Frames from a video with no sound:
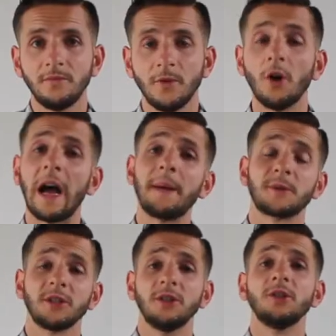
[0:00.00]
No,
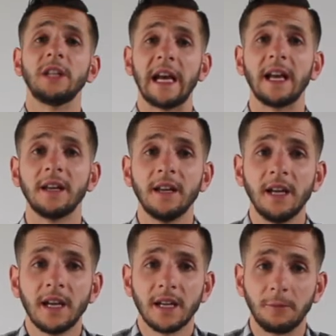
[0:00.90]
absolutely. I
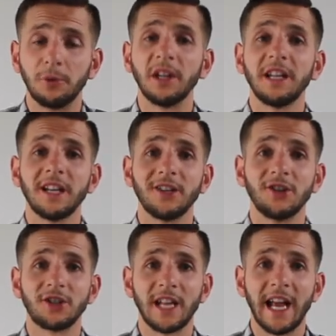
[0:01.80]
completely
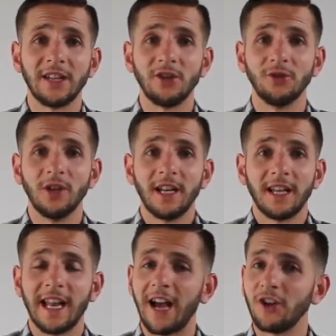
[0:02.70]
understand you.
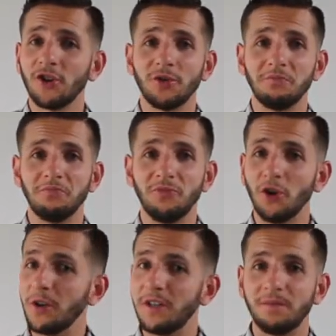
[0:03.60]
Now you're
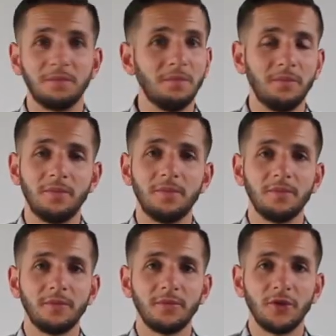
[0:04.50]
you're
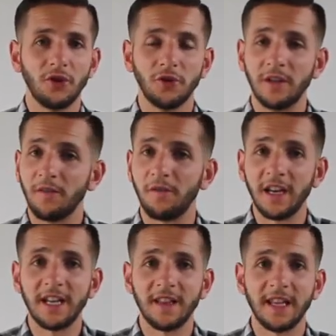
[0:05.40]
you're
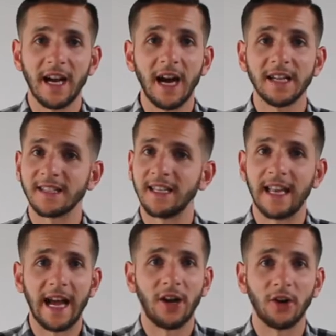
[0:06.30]
defeating the odds, and
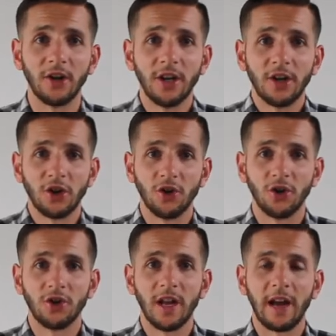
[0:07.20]
now
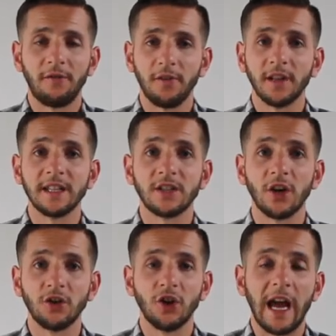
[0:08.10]
you're. I feel as
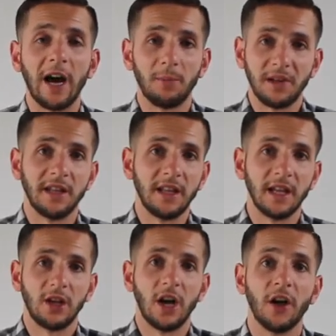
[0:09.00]
though you're helping
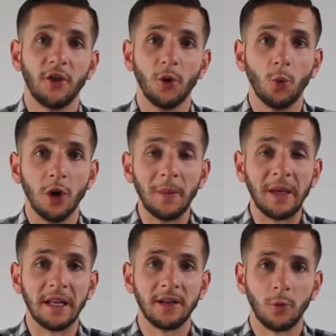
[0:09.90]
other
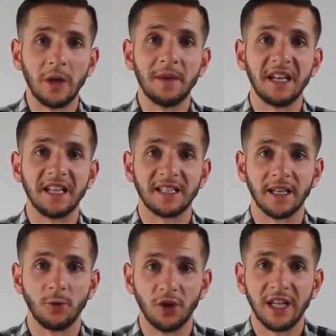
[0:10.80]
women women into
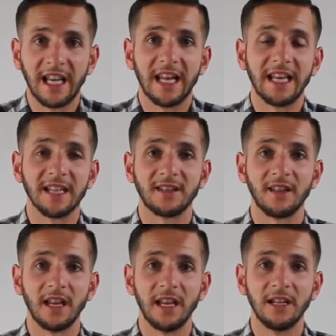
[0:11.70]
really getting into
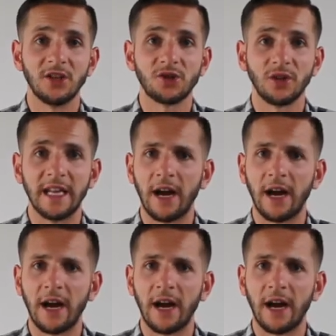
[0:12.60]
the industry.